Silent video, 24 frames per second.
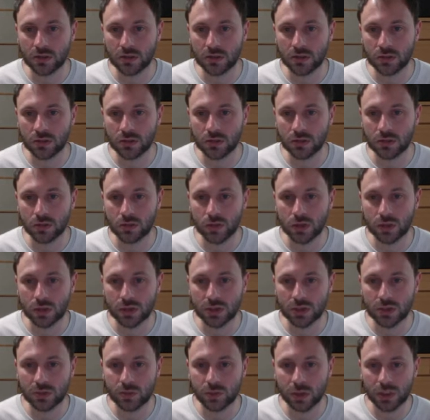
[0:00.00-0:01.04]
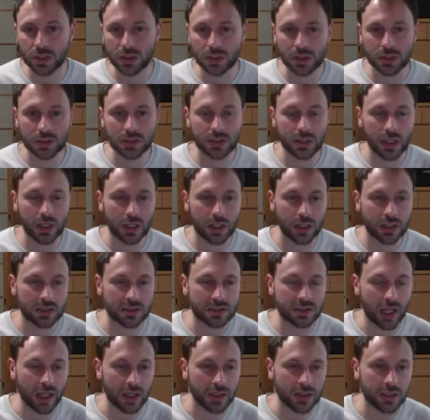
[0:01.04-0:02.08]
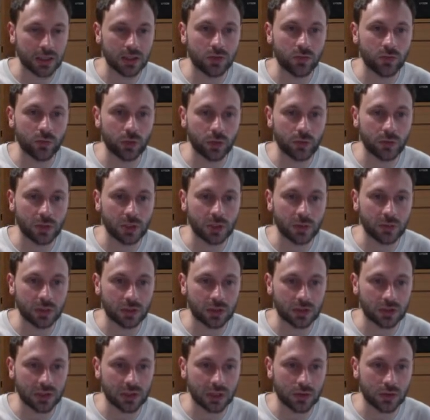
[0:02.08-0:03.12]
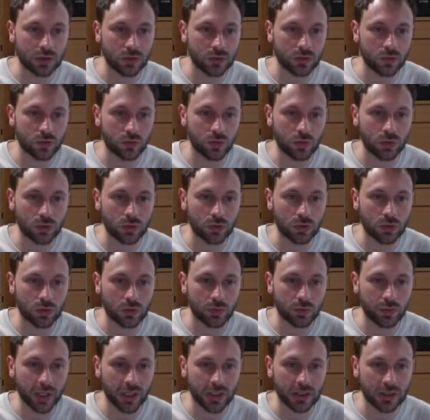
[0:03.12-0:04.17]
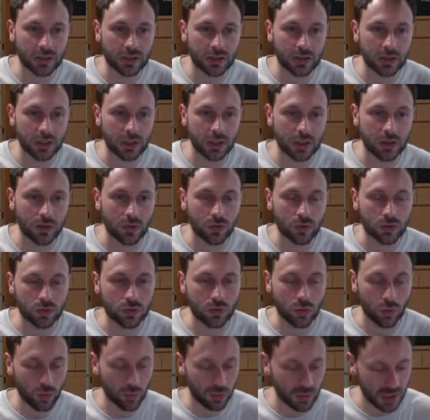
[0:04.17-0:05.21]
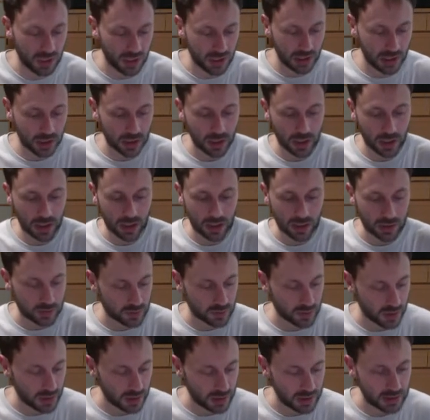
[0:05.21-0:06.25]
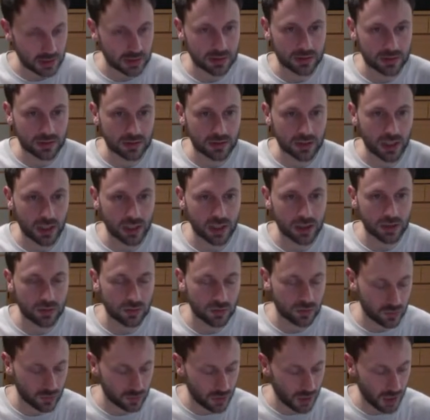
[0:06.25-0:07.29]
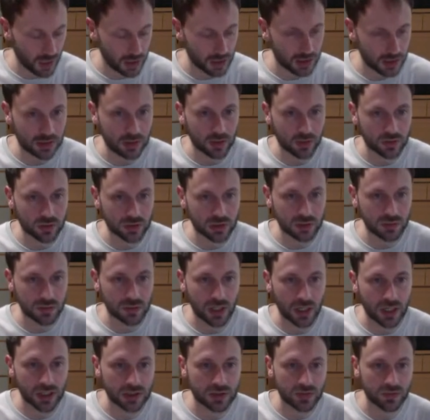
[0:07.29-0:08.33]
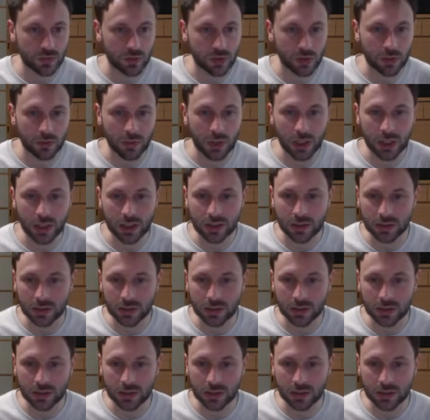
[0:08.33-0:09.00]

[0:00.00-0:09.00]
drawings and paintings, like a stand-in for me, because I don't want to paint or draw me when I do like concept art for my